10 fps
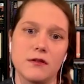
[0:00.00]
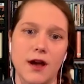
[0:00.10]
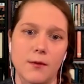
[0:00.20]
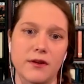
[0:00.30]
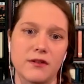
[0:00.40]

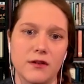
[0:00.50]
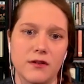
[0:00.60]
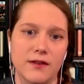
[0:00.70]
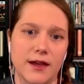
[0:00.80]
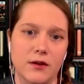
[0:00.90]
How much do you
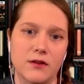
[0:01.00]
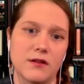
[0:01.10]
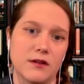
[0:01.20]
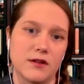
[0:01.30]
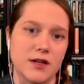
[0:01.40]
think that could
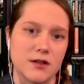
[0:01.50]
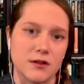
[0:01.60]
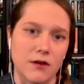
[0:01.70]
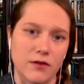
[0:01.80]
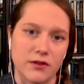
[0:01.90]
change the
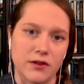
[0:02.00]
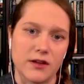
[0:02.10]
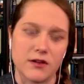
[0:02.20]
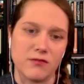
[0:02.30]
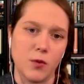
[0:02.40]

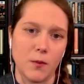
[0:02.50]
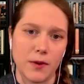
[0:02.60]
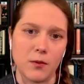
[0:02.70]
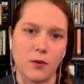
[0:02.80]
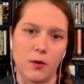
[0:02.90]
conversation if more
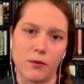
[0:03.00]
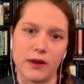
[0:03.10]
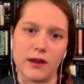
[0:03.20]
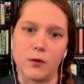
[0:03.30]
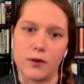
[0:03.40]
people were
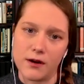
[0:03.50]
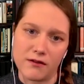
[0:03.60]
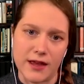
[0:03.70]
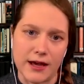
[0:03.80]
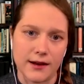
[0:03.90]
really aware
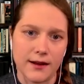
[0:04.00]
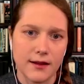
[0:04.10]
of that